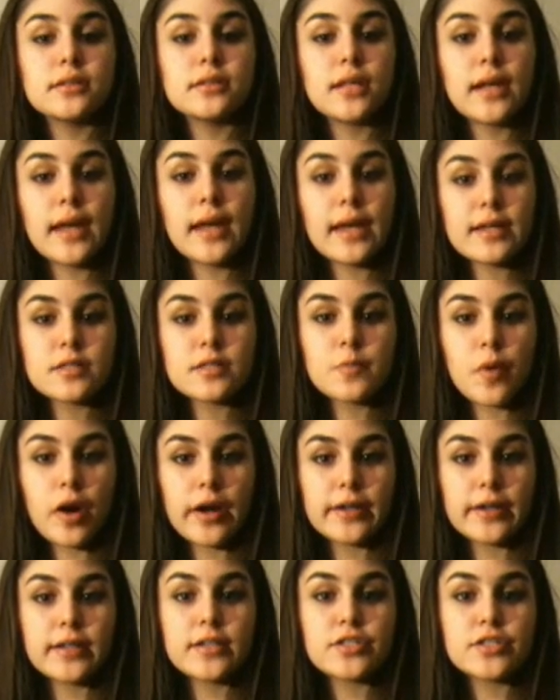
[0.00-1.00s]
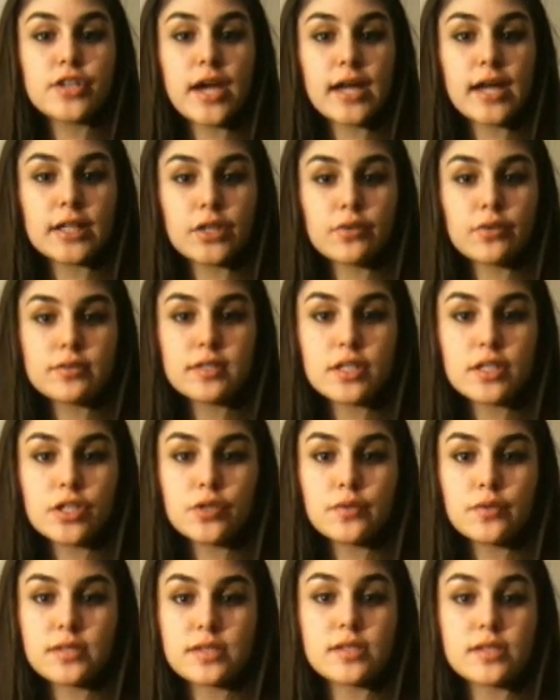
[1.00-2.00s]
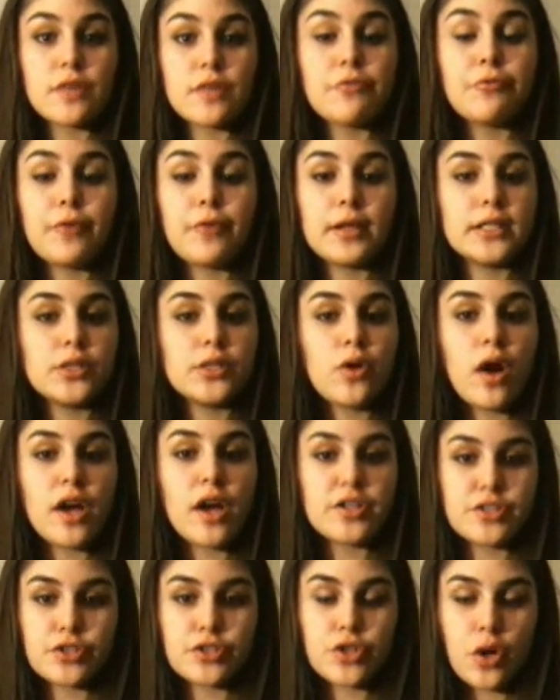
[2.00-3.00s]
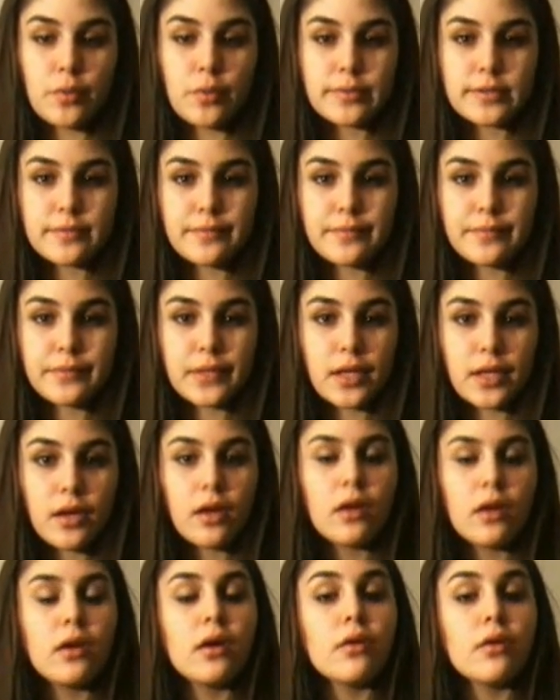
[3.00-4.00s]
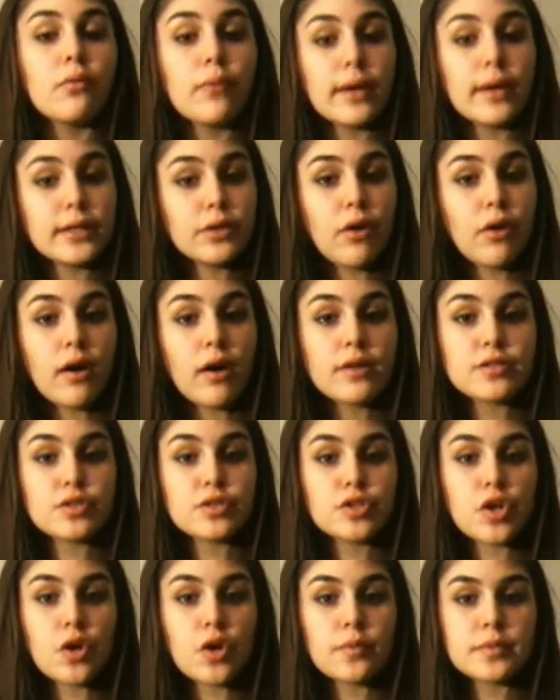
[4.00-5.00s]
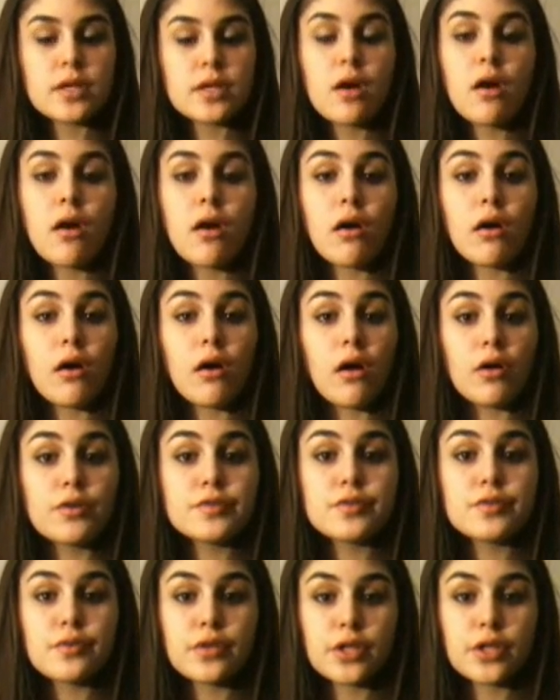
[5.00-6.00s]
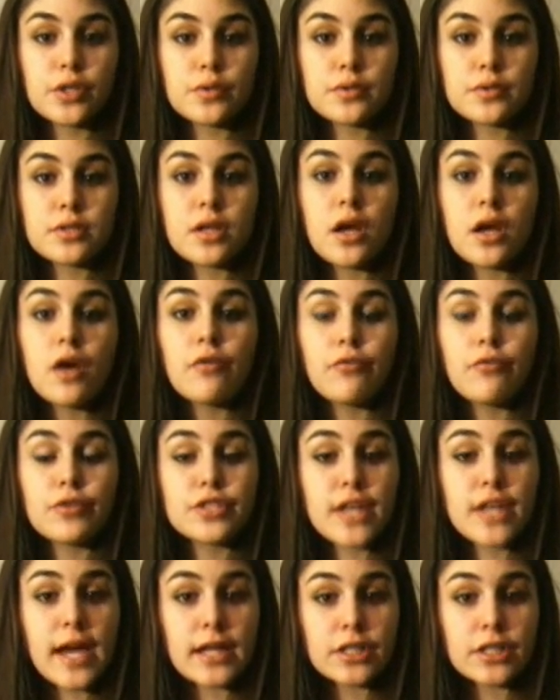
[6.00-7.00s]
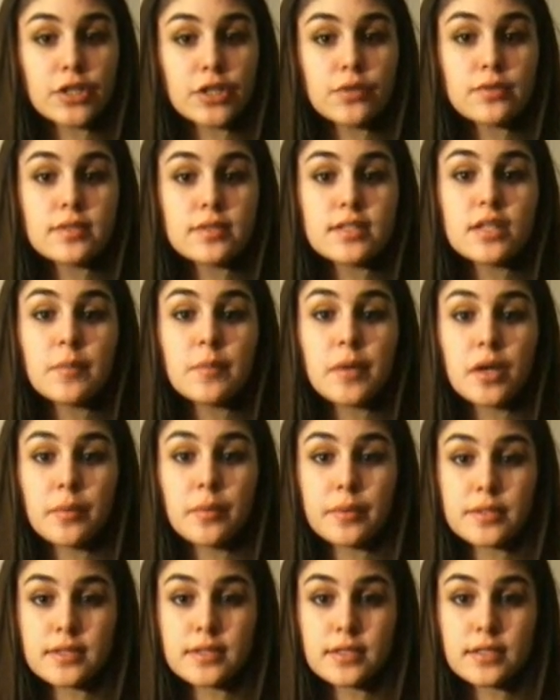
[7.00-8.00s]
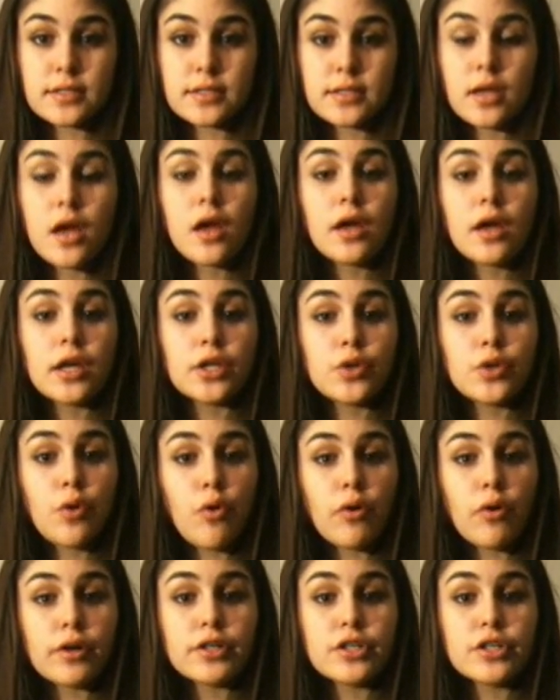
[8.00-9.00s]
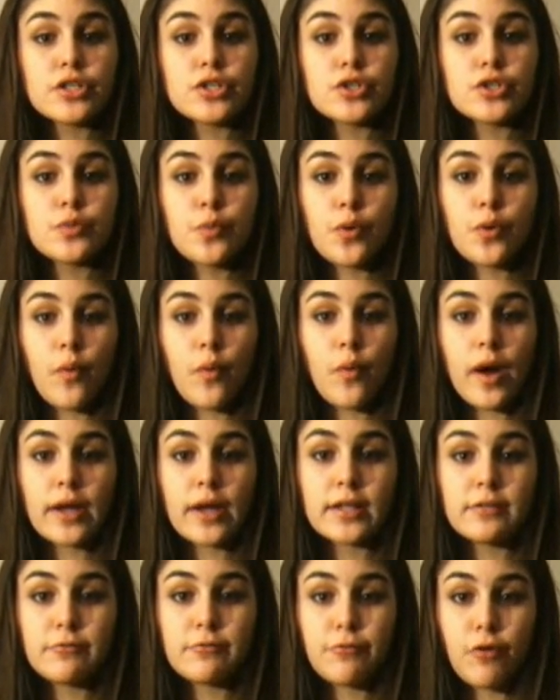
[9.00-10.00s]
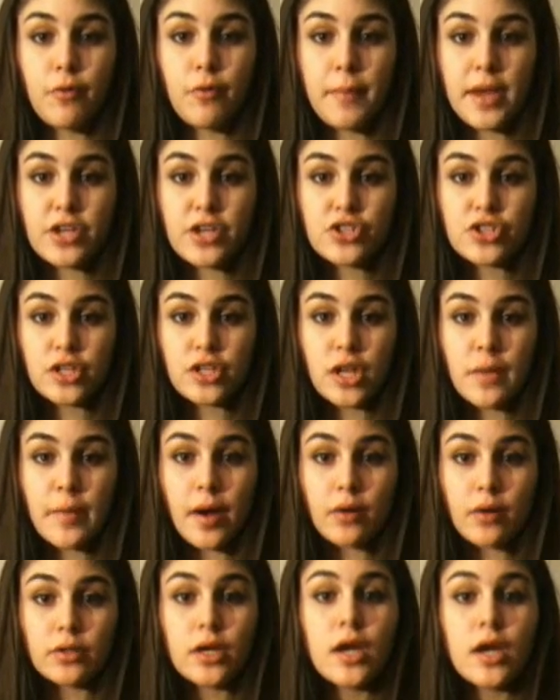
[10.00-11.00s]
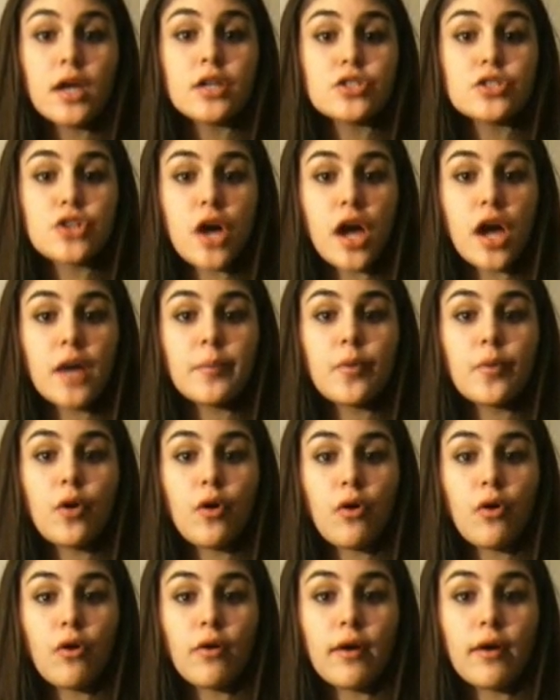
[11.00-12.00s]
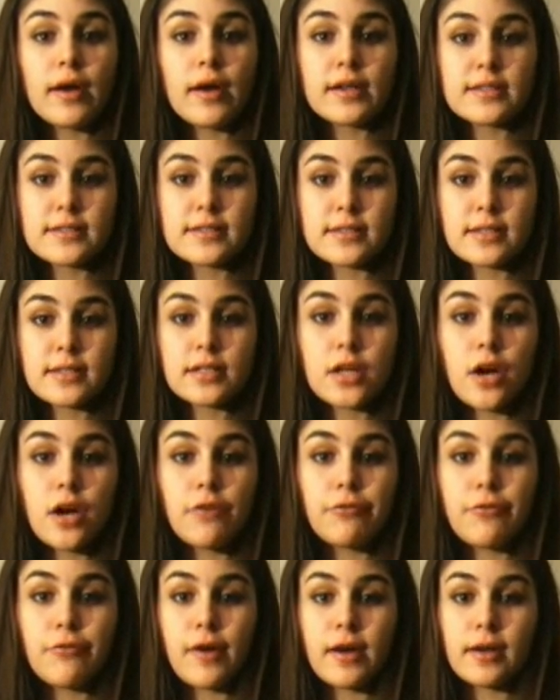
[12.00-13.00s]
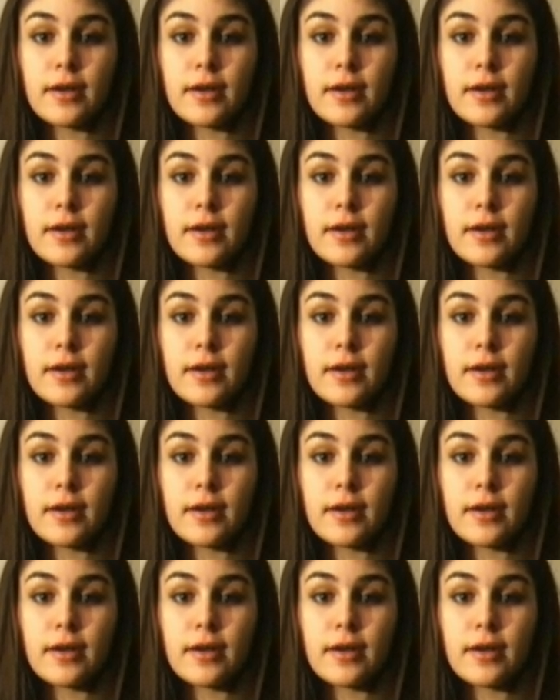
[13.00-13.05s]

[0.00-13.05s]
The next part is diagnostic uses of radioisotopes. Radioisotopes are also used for diagnostic purposes in order to provide information about type or extent of